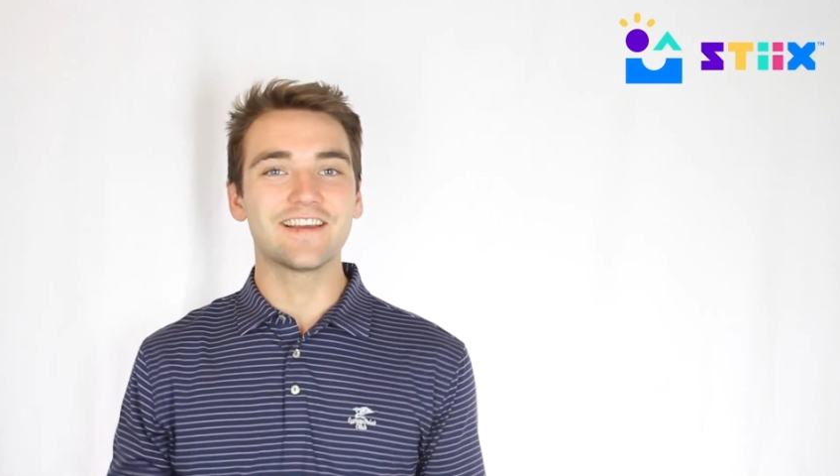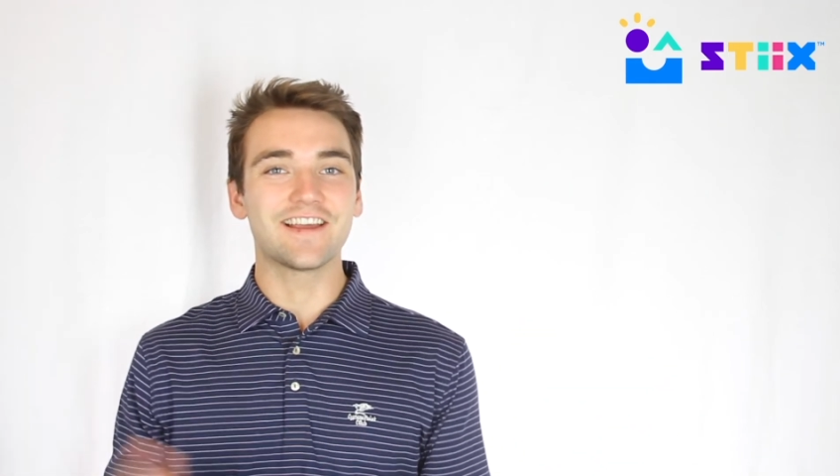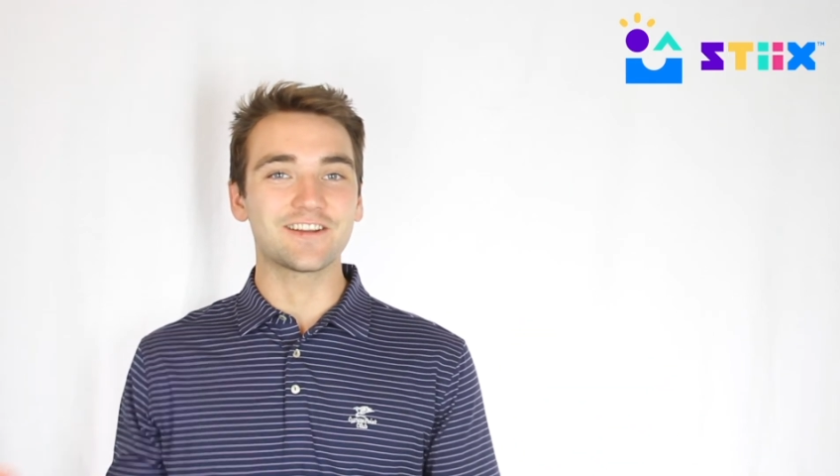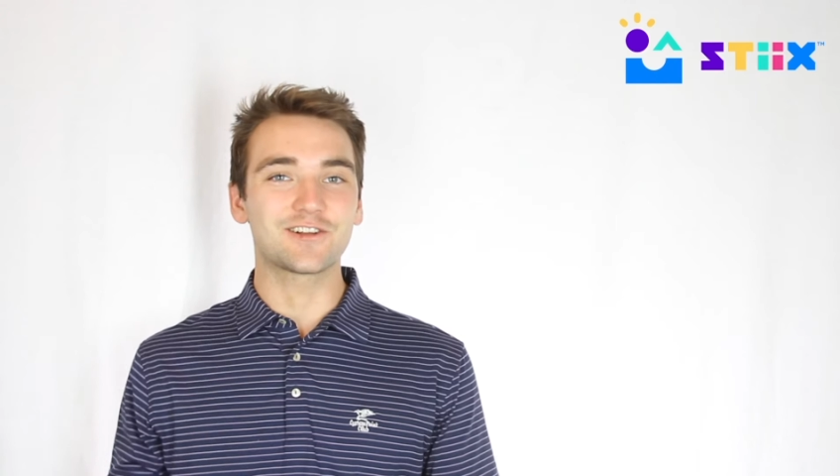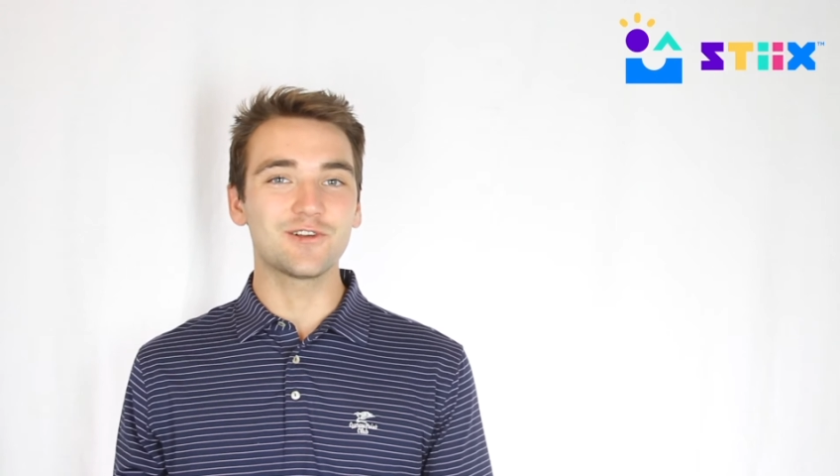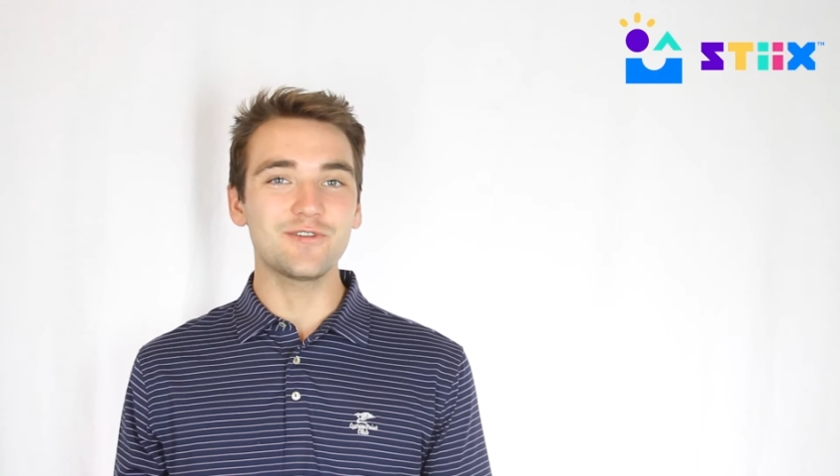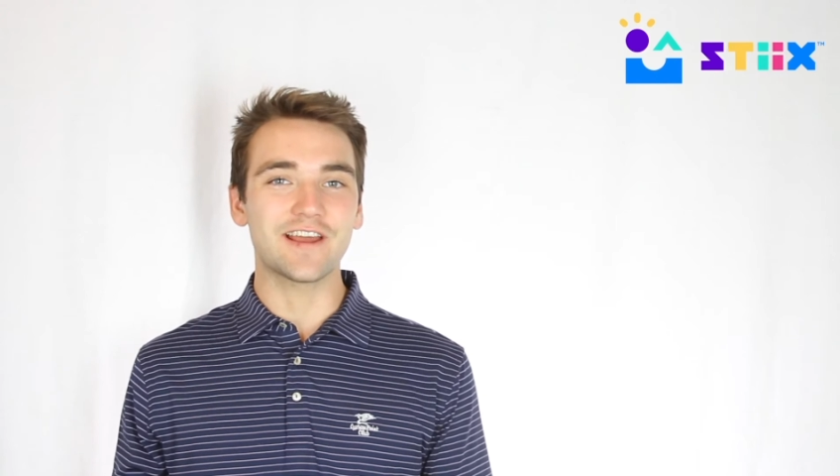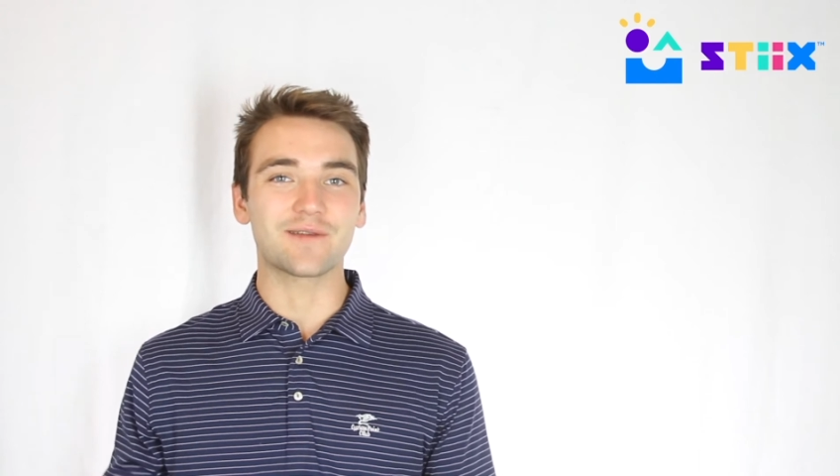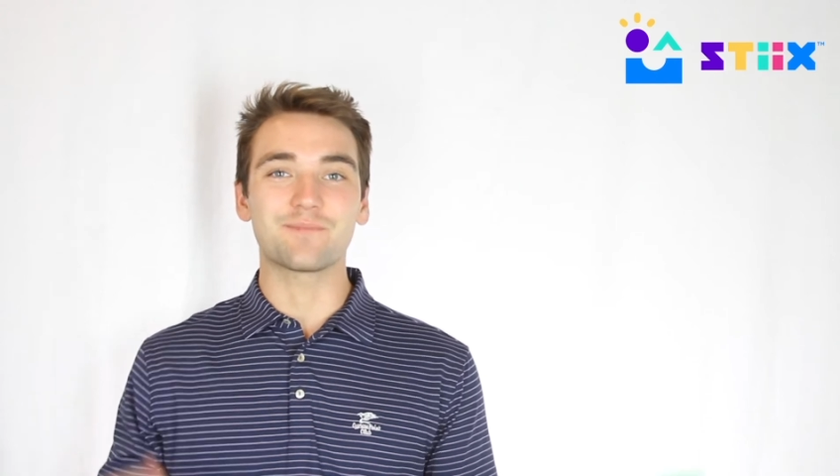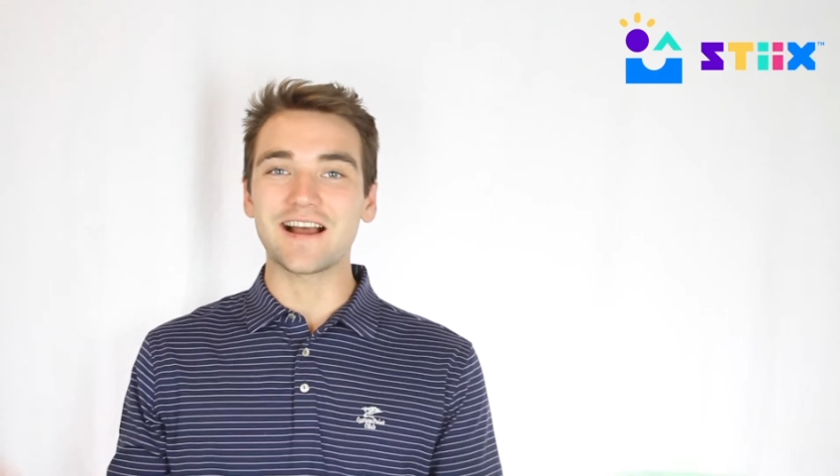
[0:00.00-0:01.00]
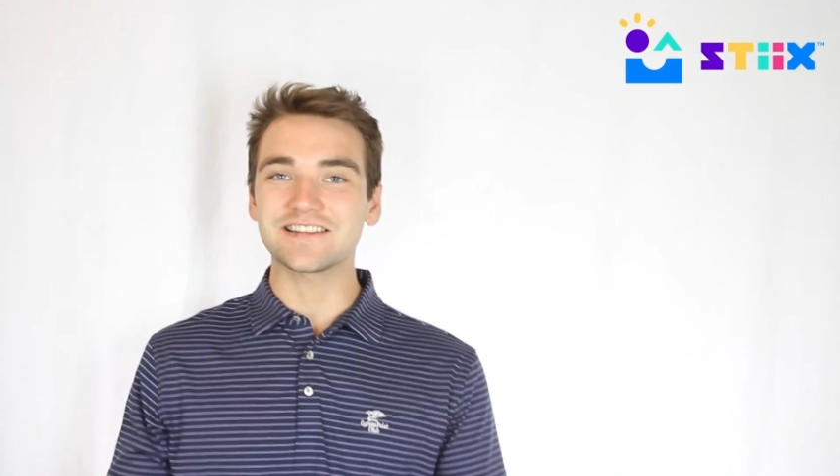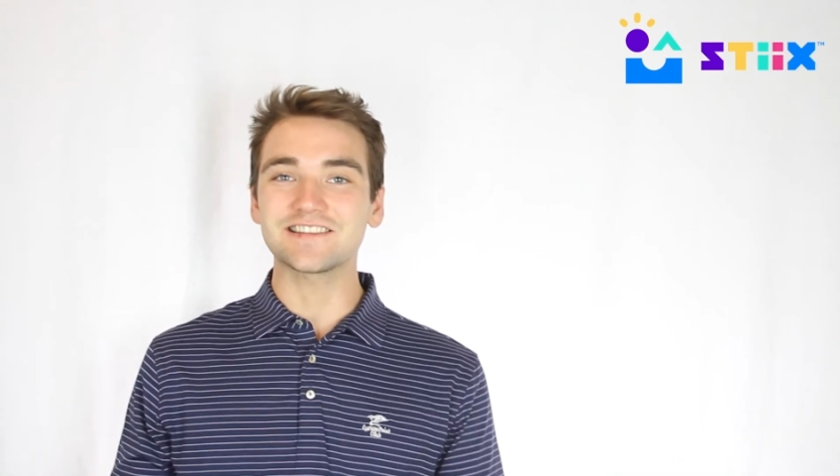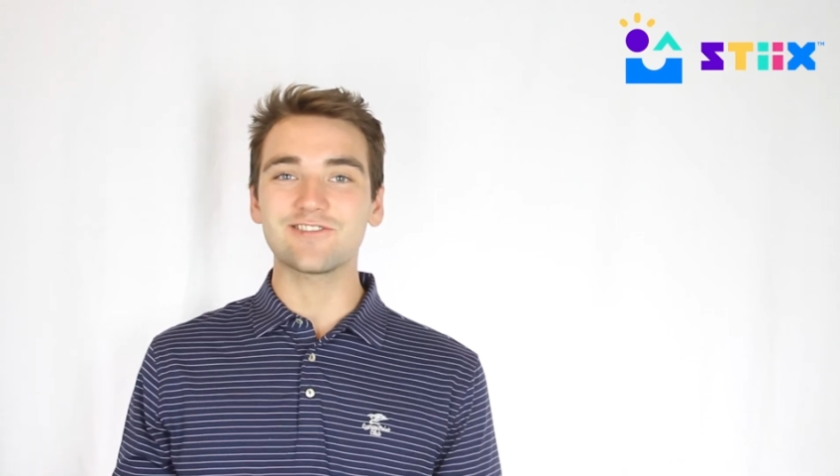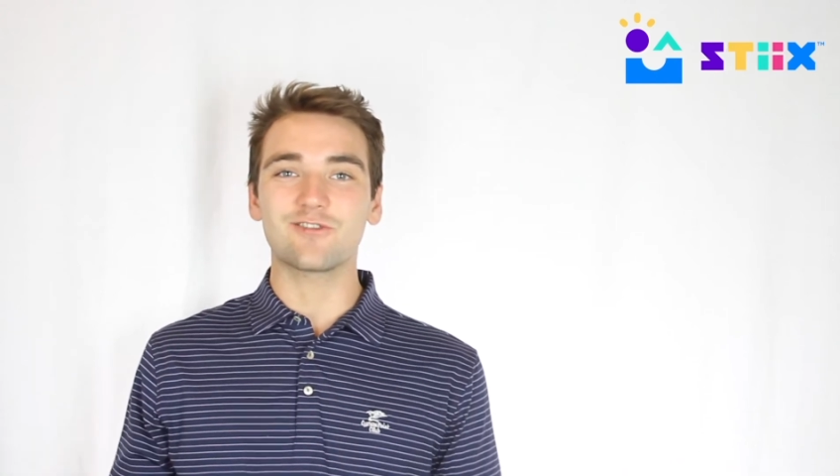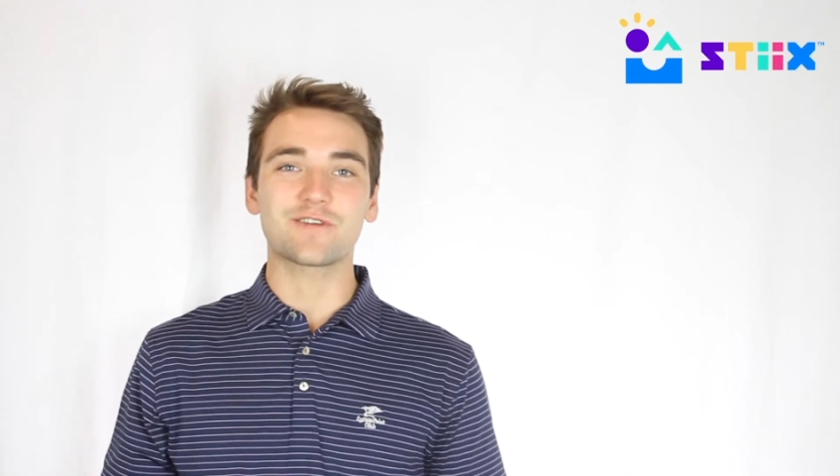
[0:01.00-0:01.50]
including passing
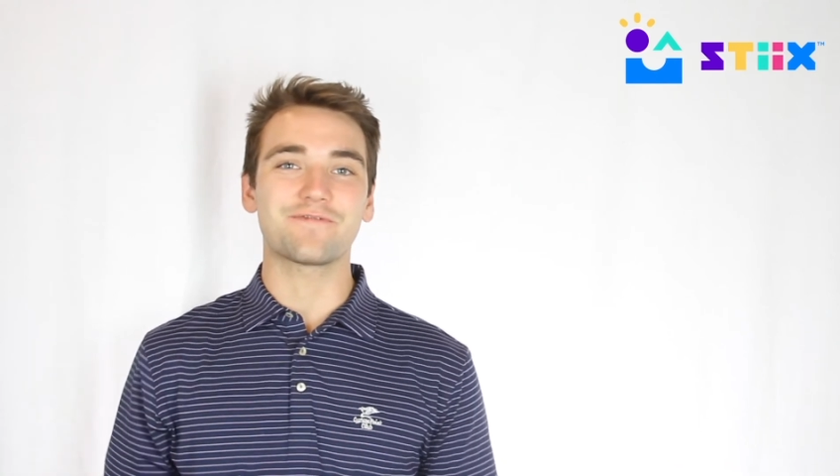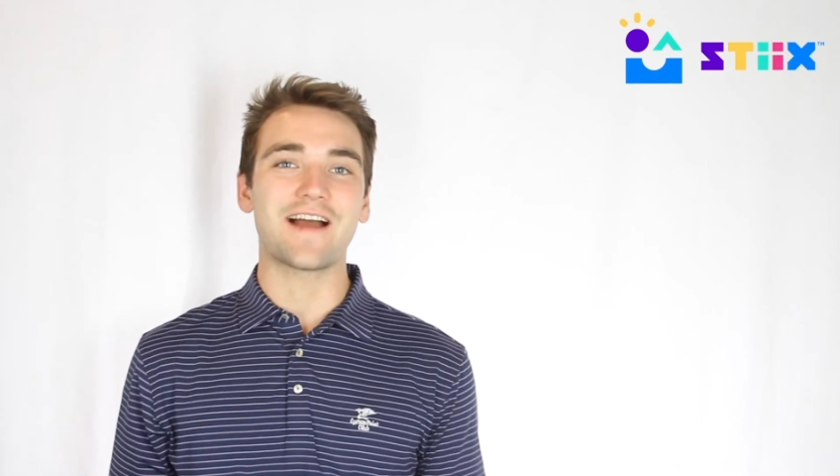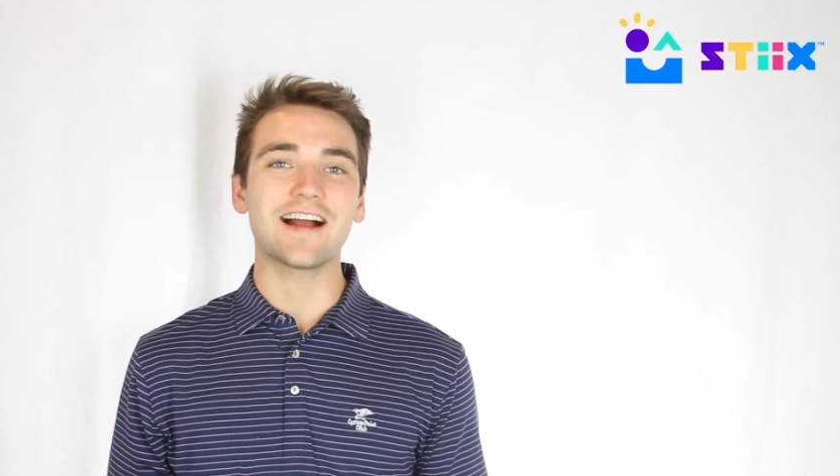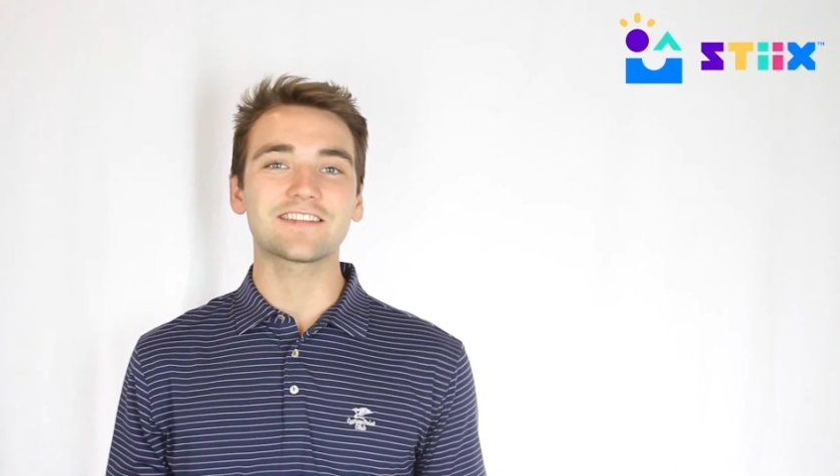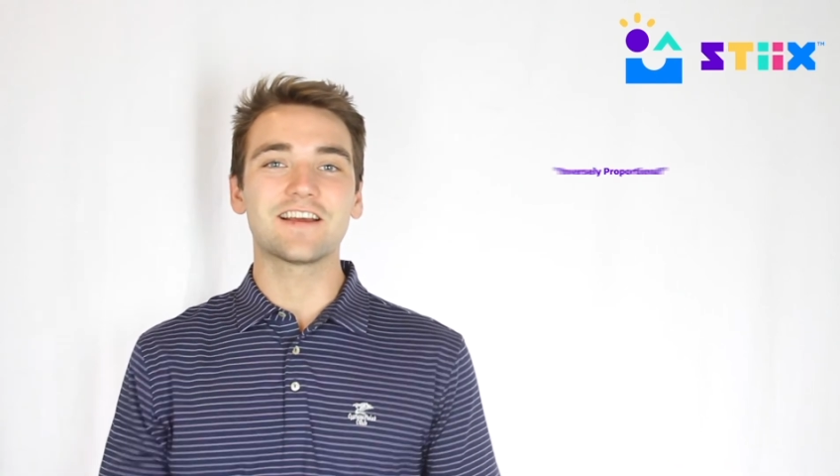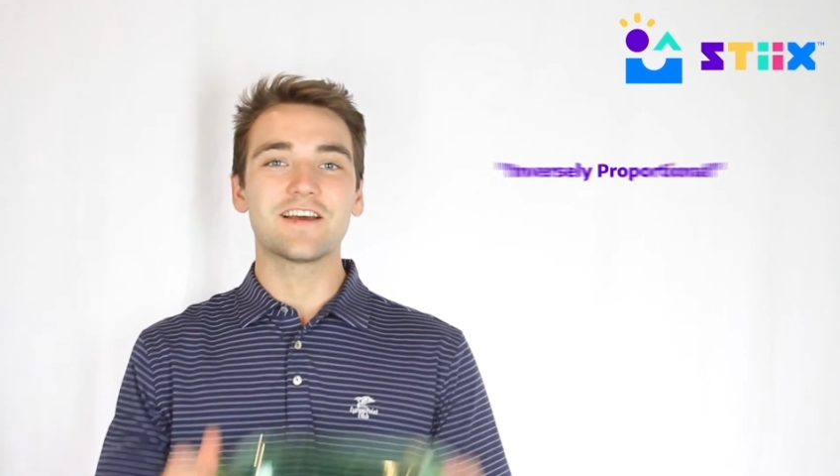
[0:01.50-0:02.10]
along the fact